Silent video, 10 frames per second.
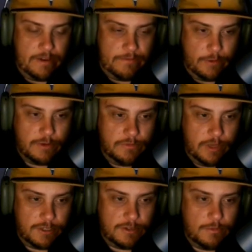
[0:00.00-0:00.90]
that first
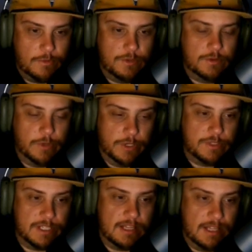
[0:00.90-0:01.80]
fish, which
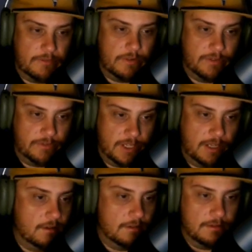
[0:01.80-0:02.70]
was at eleven
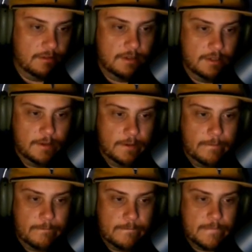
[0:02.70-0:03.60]
fifteen.
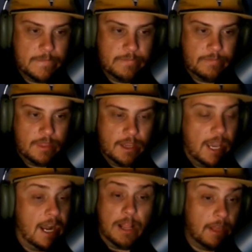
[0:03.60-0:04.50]
Yeah,
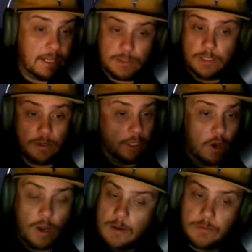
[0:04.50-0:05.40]
and I, that's literally
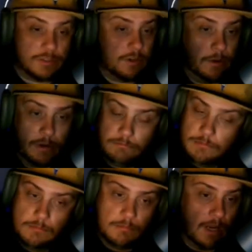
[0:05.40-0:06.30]
all I was throwing.
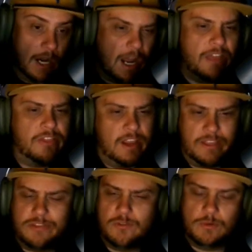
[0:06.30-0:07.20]
I, I think
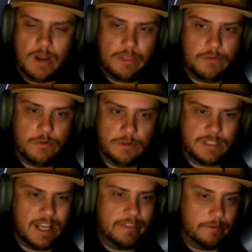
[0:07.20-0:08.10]
I threw I threw because I had